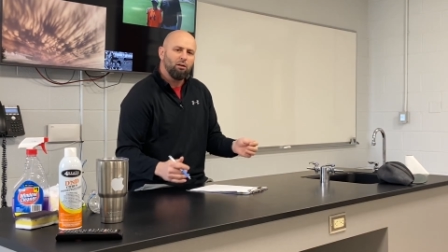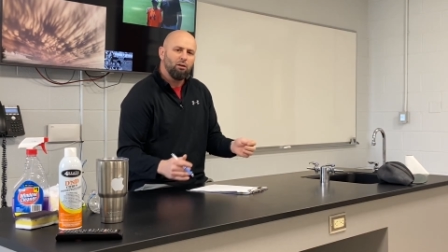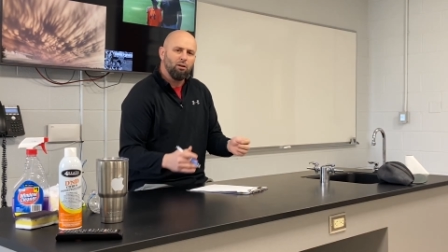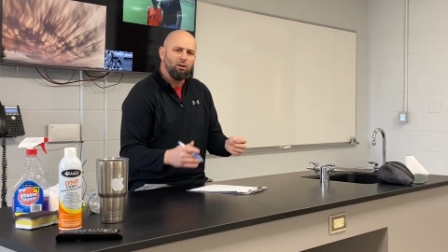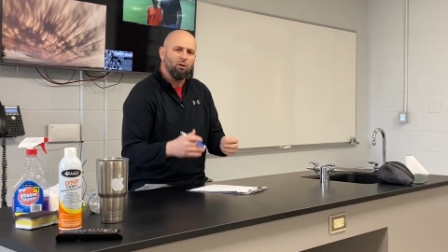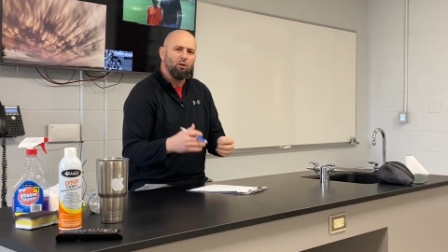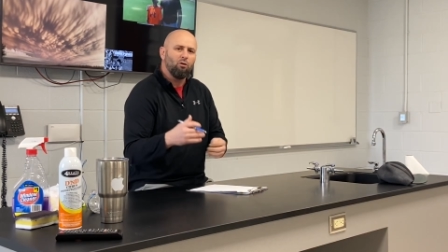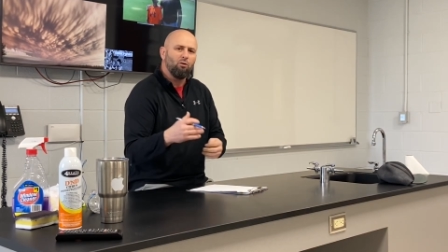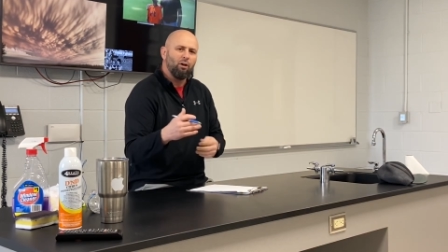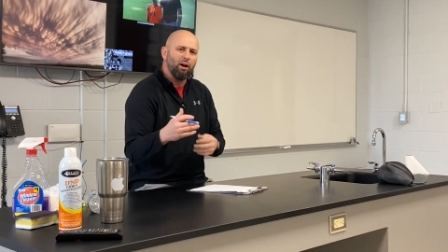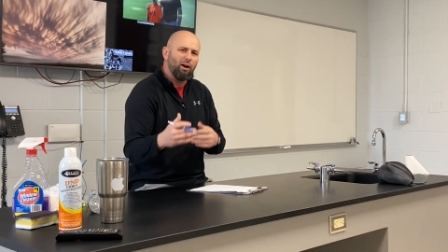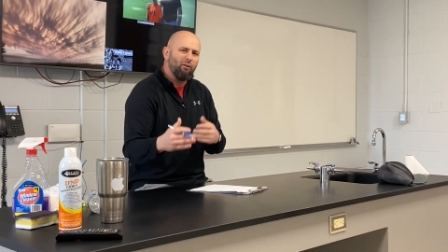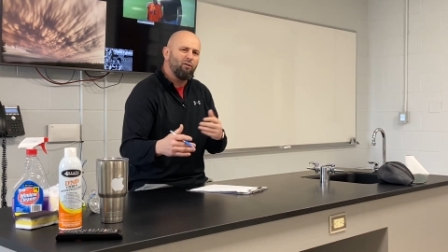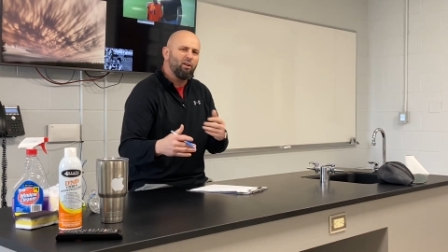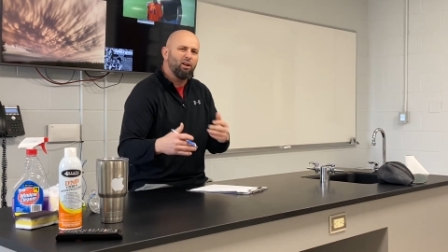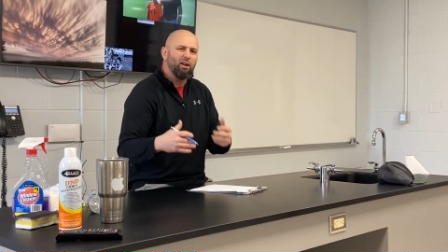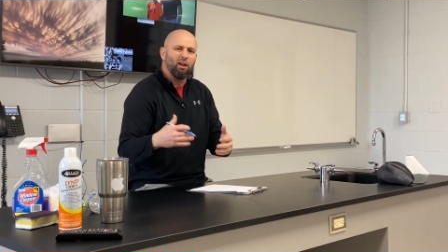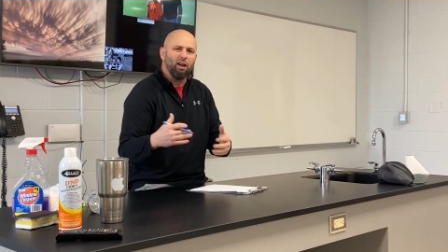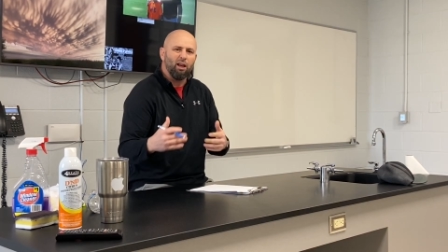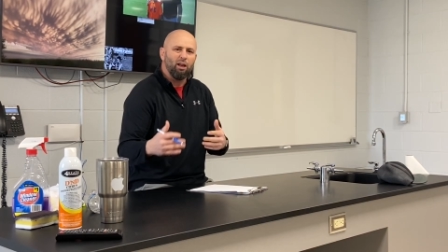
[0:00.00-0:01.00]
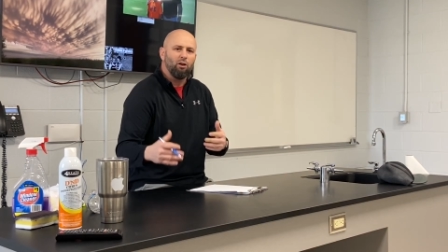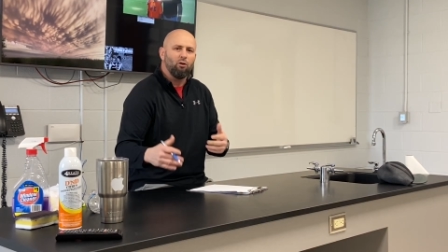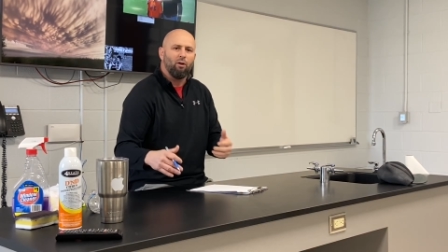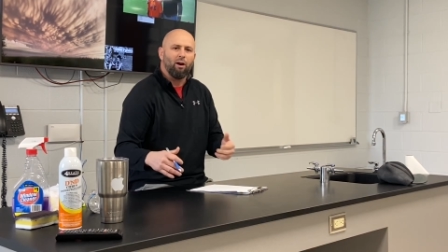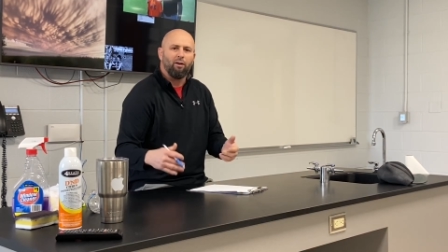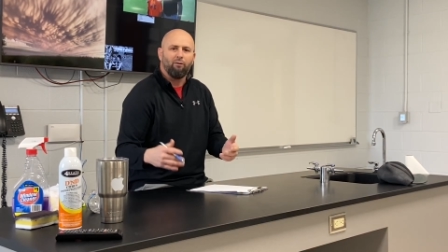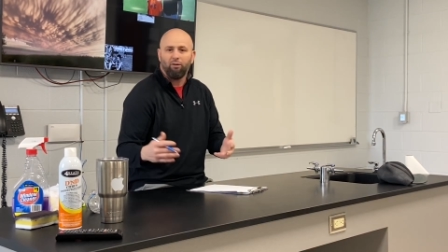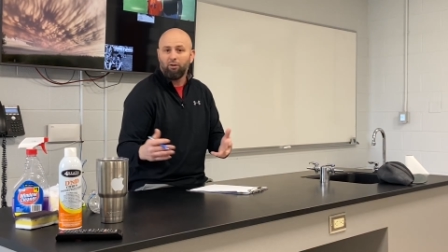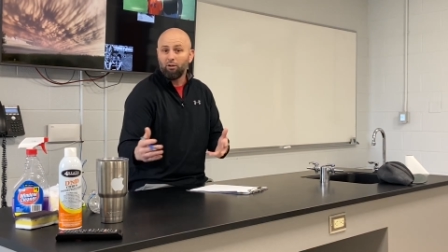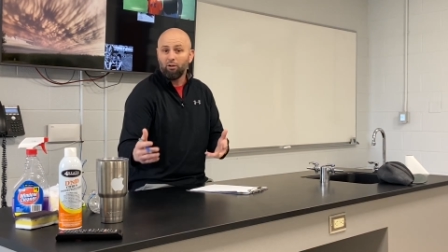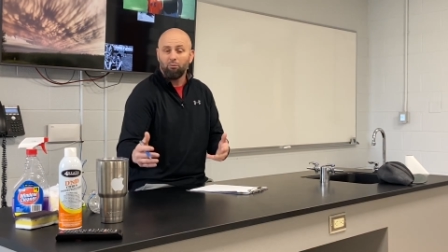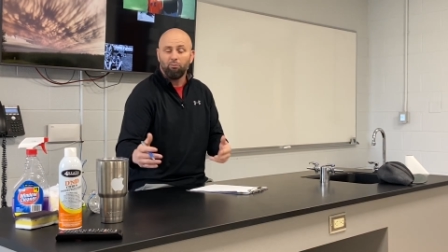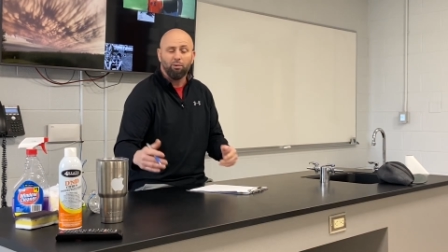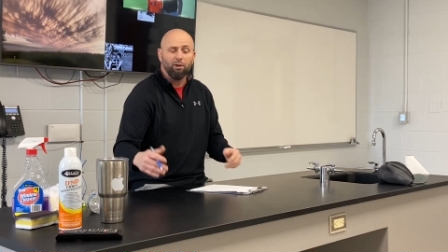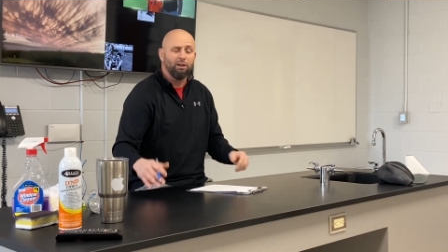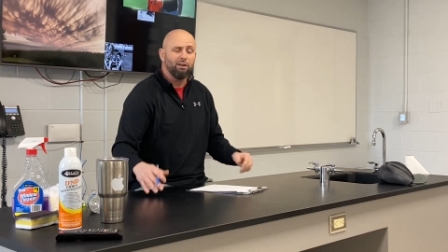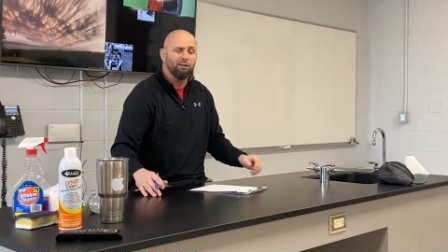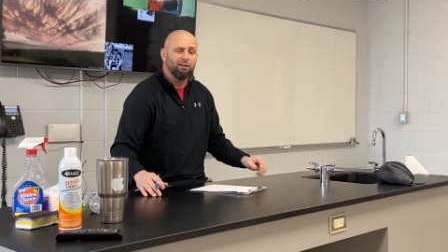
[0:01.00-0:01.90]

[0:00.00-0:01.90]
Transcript: you know, every day you have a little bit of